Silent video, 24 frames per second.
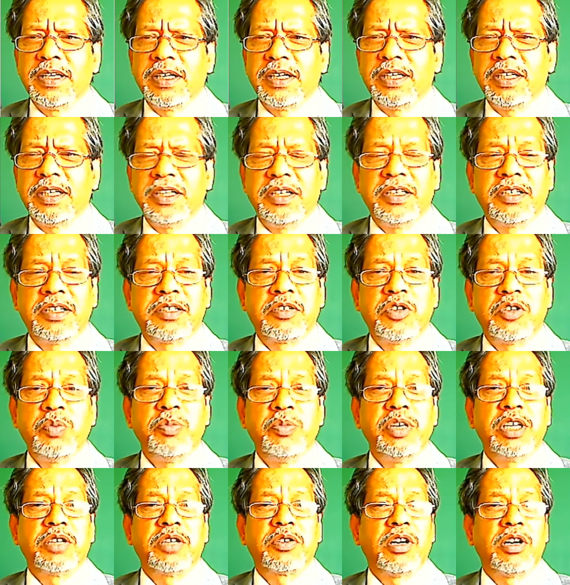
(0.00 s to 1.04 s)
It could
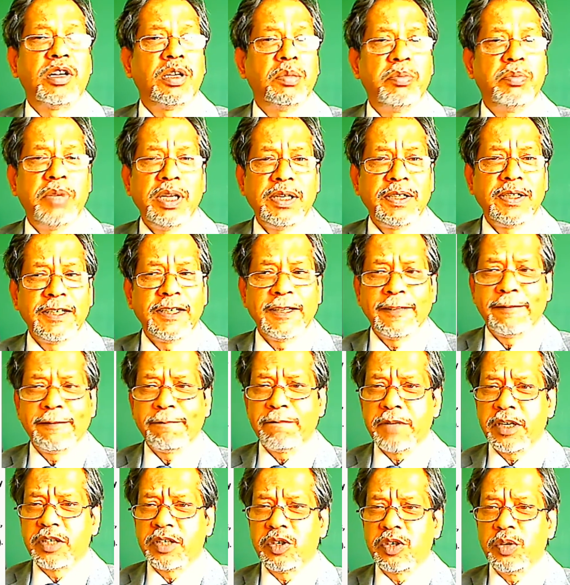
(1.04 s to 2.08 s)
be a tall
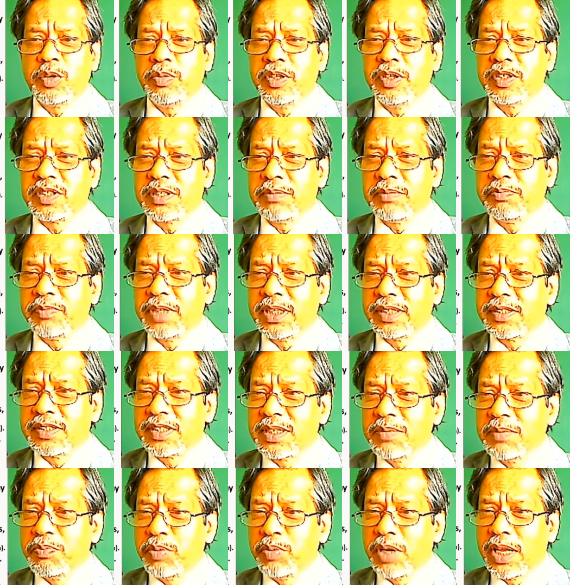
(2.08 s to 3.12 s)
building. It could be something
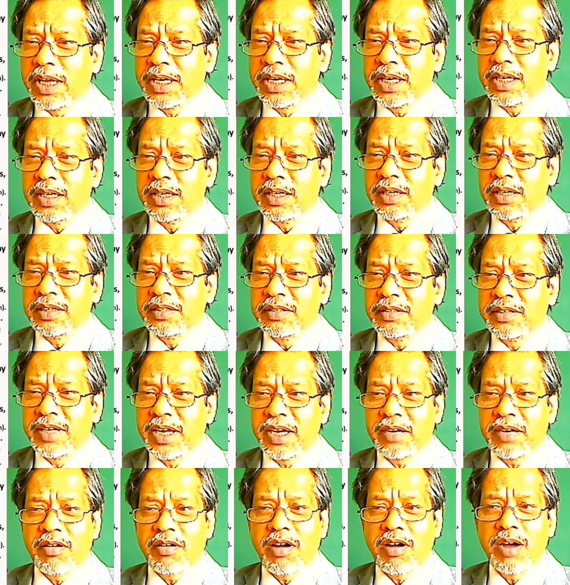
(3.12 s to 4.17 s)
simple like
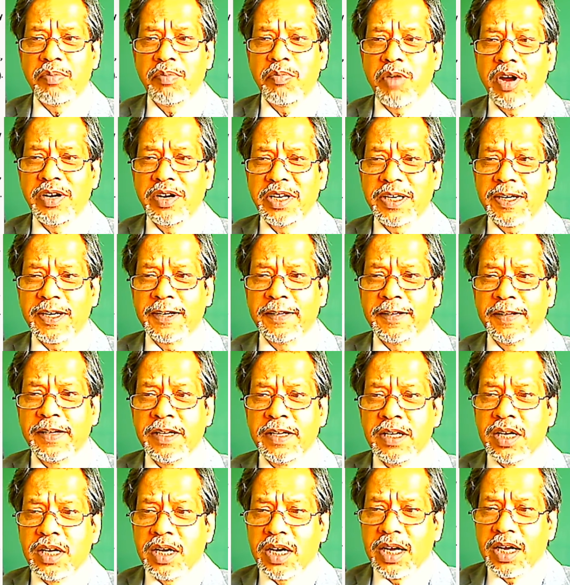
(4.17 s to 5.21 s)
take a harmonica
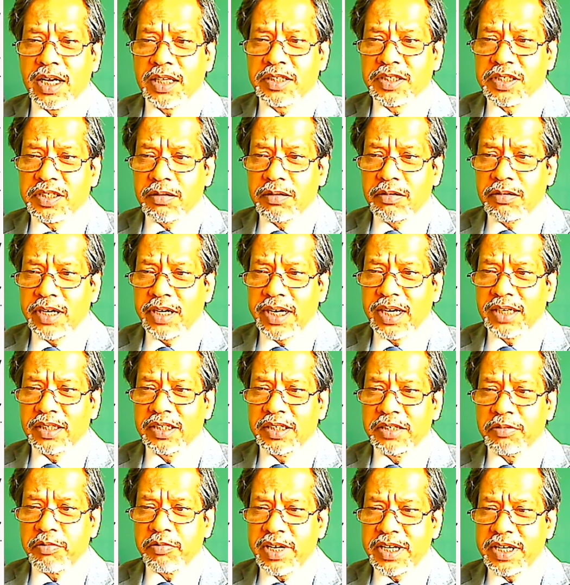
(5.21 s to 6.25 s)
and look at
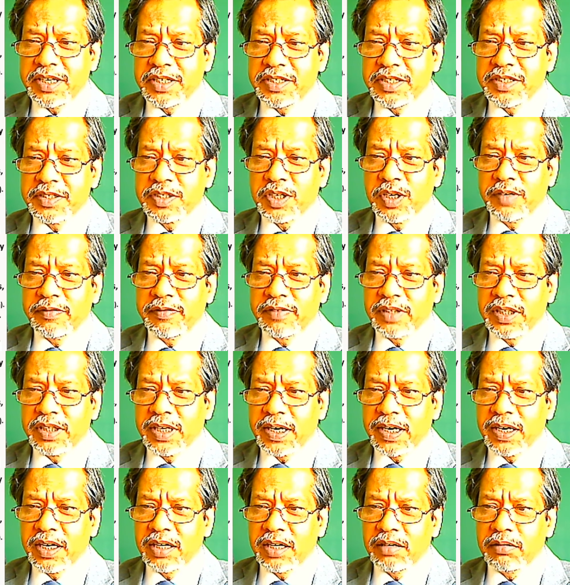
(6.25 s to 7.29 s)
the reeds over
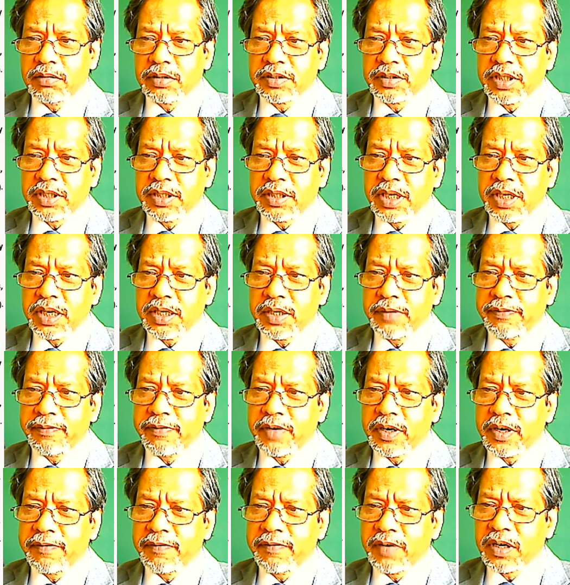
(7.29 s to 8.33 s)
there and say they are
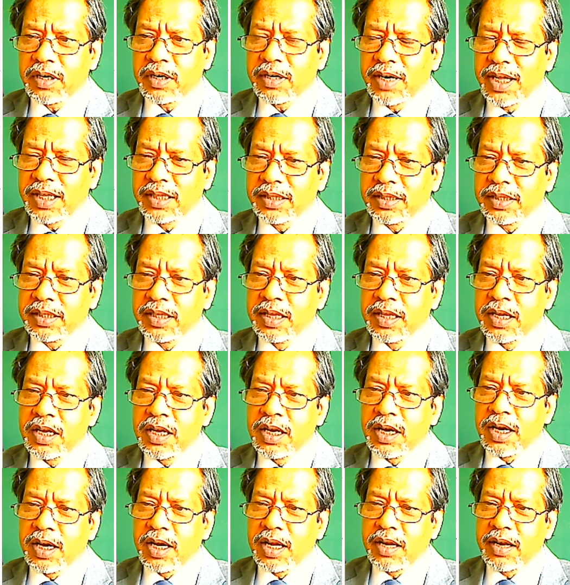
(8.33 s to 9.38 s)
different length,
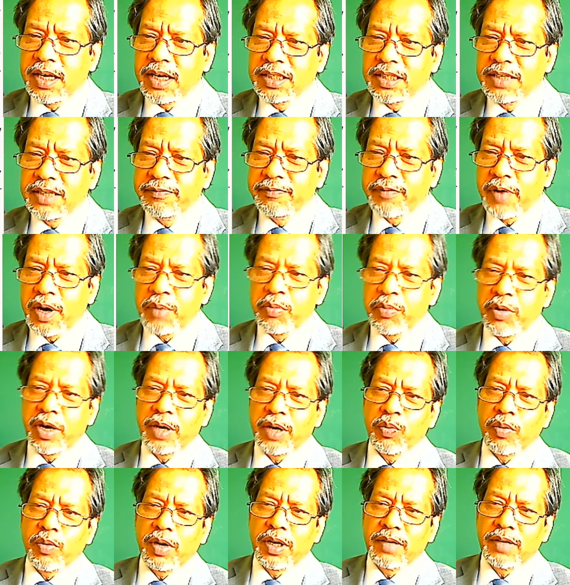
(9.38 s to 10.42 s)
and let them
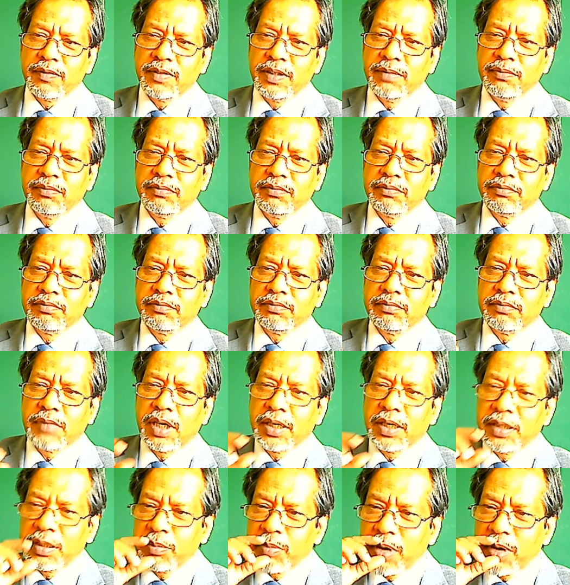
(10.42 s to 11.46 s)
vibrate one of them
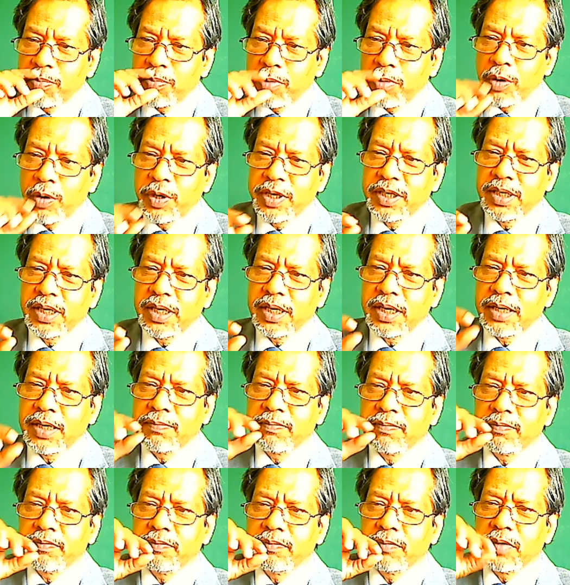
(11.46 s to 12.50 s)
either by blowing on it
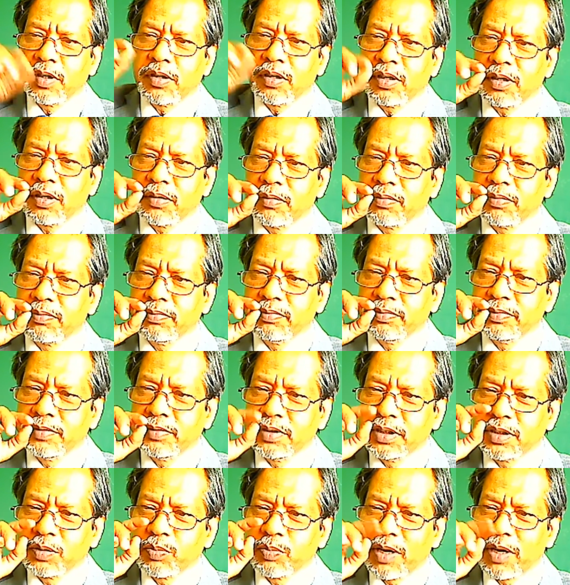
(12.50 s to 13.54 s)
or
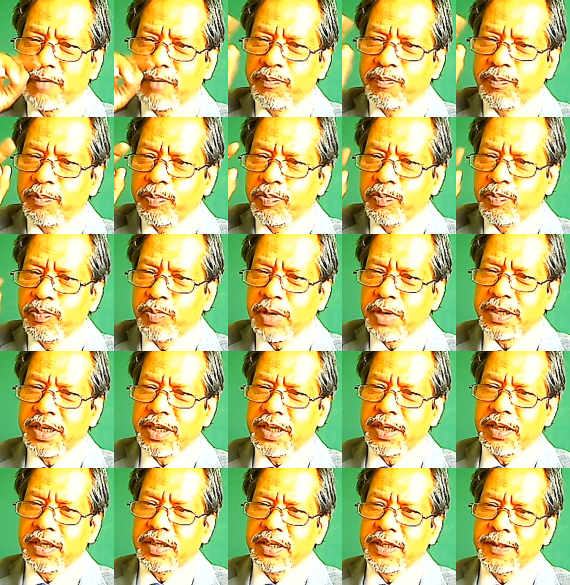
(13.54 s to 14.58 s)
just by
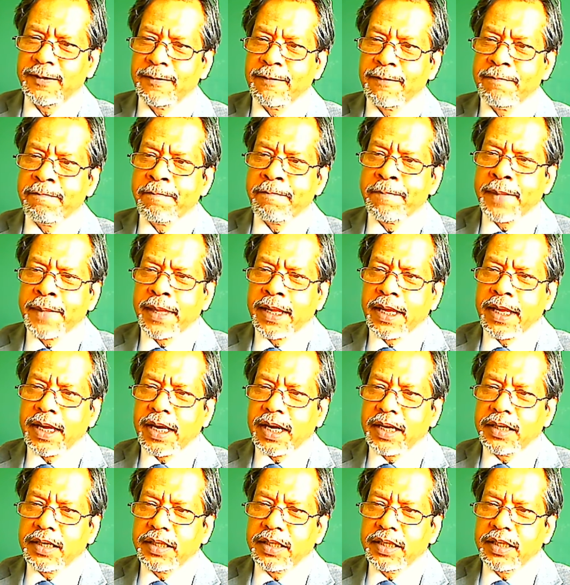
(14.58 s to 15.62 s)
plucking on it,
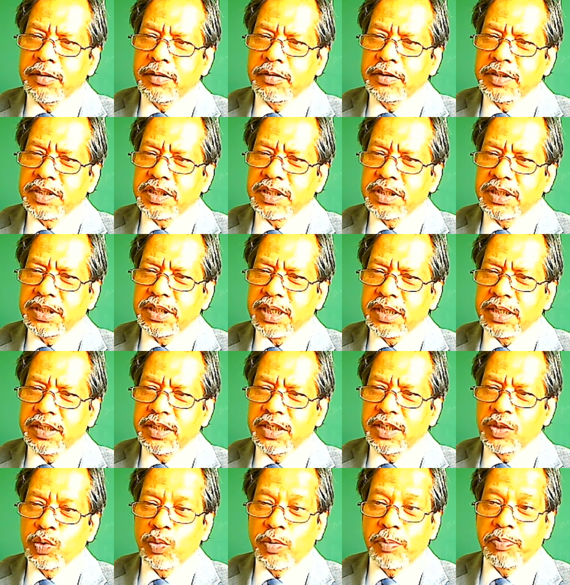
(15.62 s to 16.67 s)
and you would see that
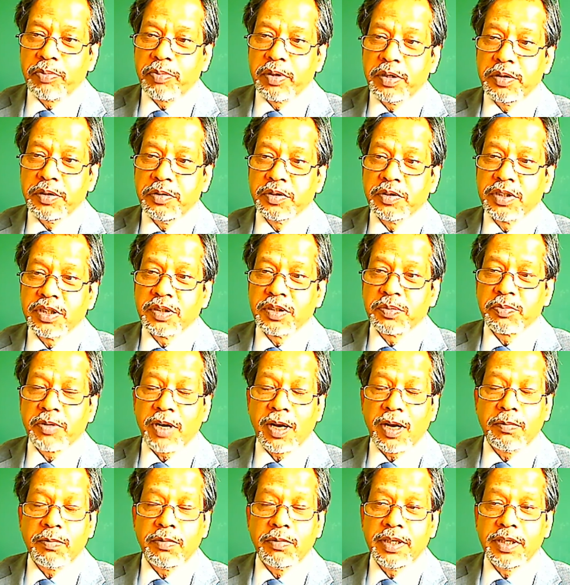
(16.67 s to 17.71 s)
this one produces
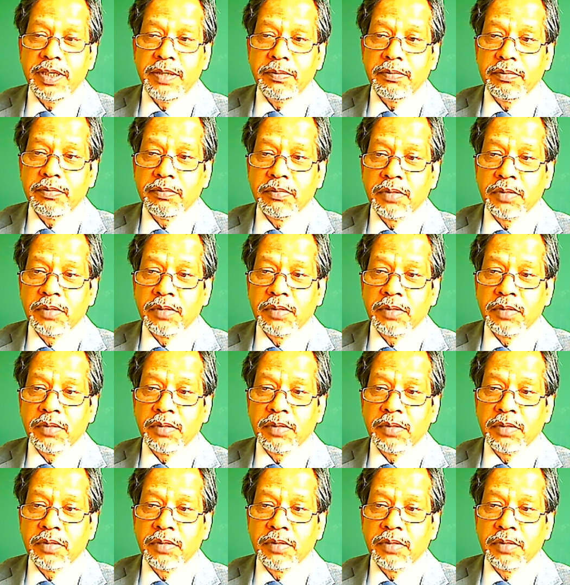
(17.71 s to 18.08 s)
probably